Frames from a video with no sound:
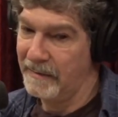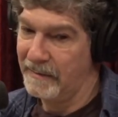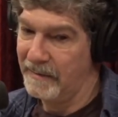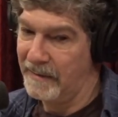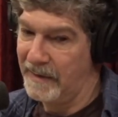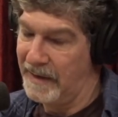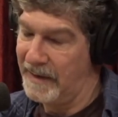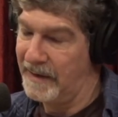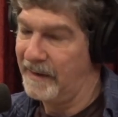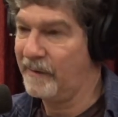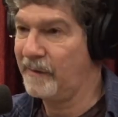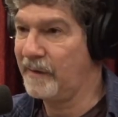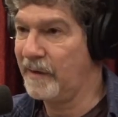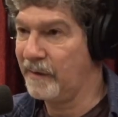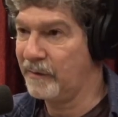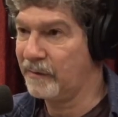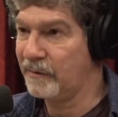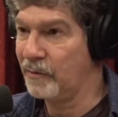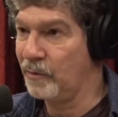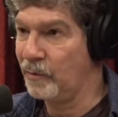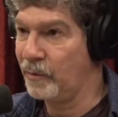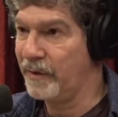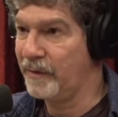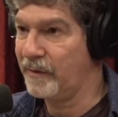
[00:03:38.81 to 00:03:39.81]
the
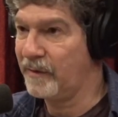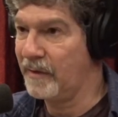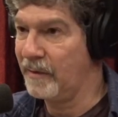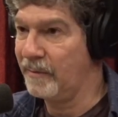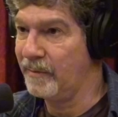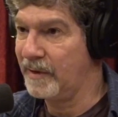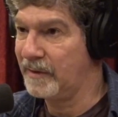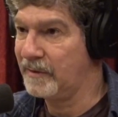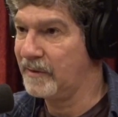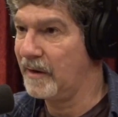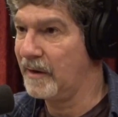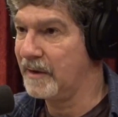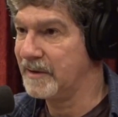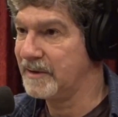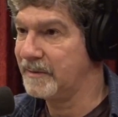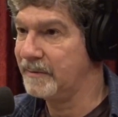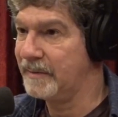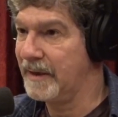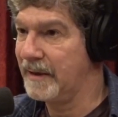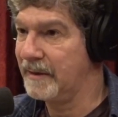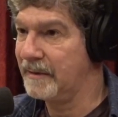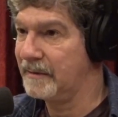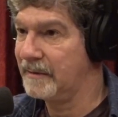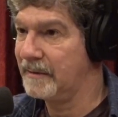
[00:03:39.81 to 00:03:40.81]
ancestral wisdom that talks
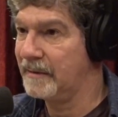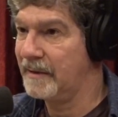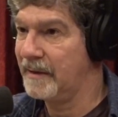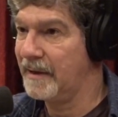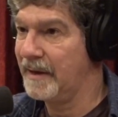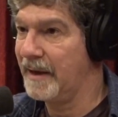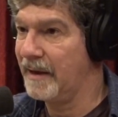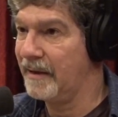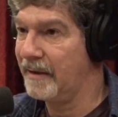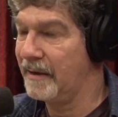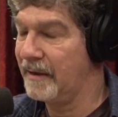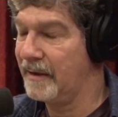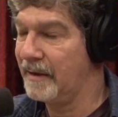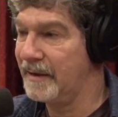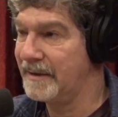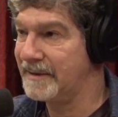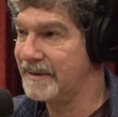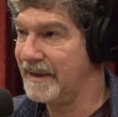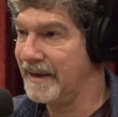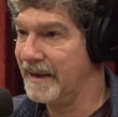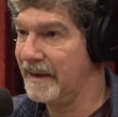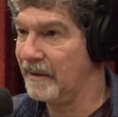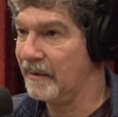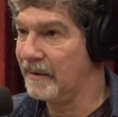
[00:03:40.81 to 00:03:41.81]
about how to
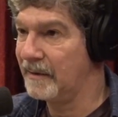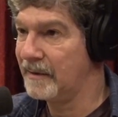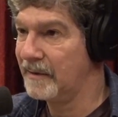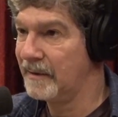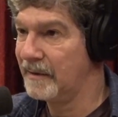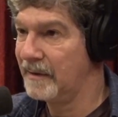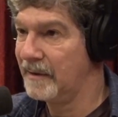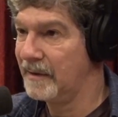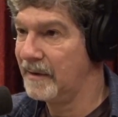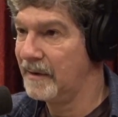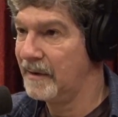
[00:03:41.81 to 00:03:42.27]
hunt elk,